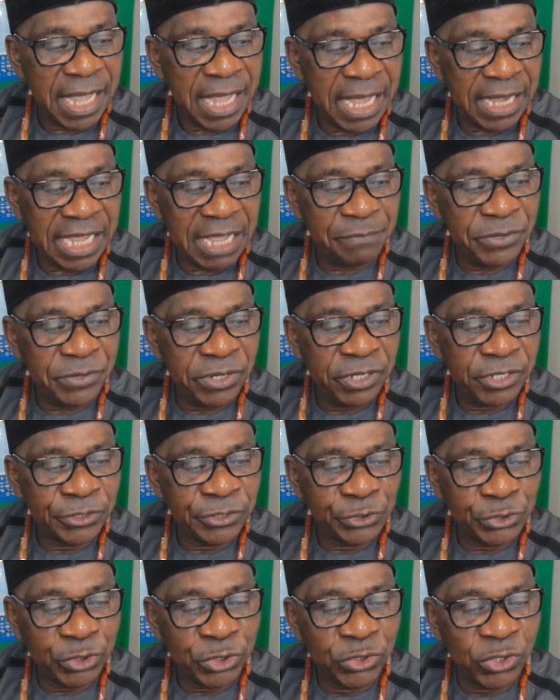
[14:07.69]
Agabi,
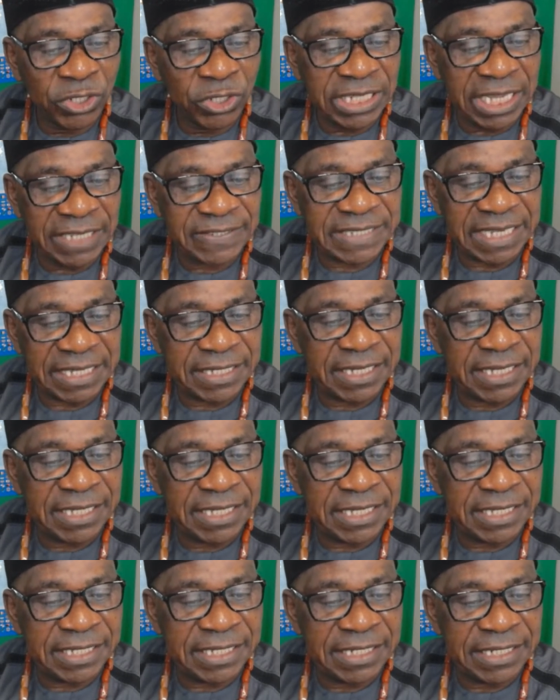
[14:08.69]
do you know there's
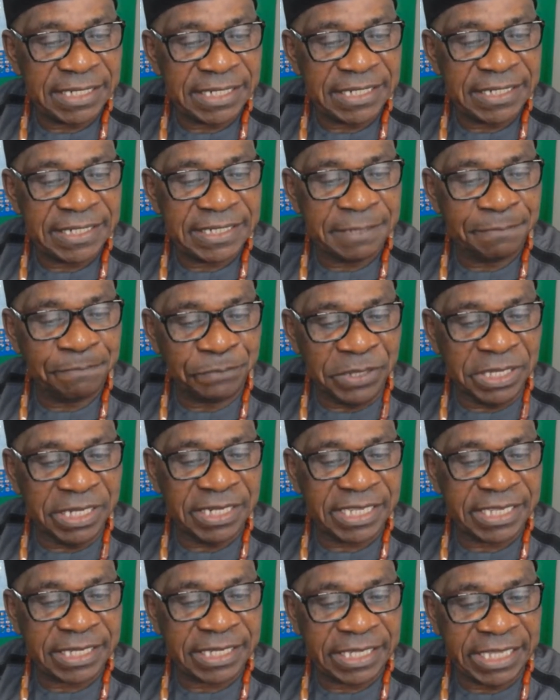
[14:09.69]

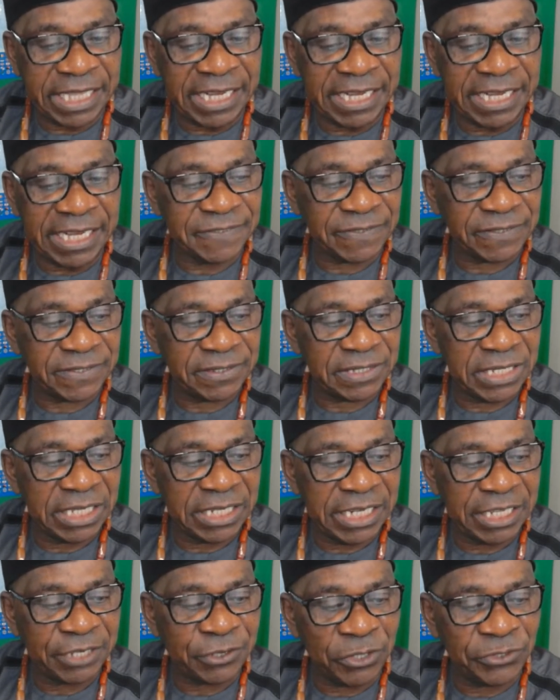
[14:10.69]
been killings
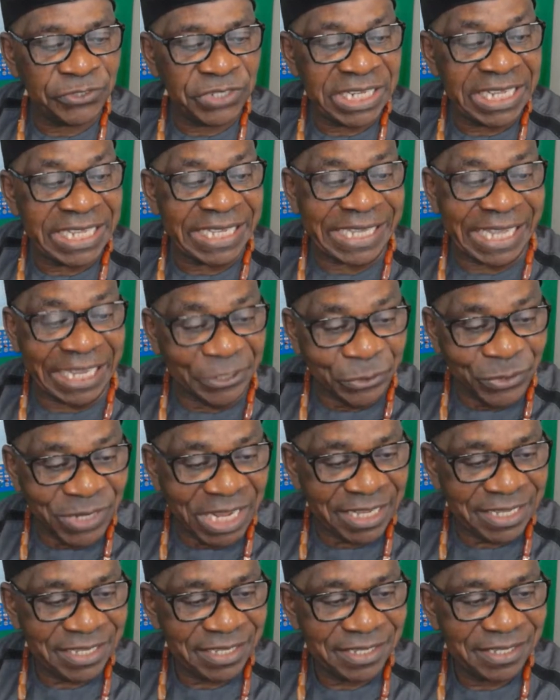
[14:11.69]
in the country in Kaduna?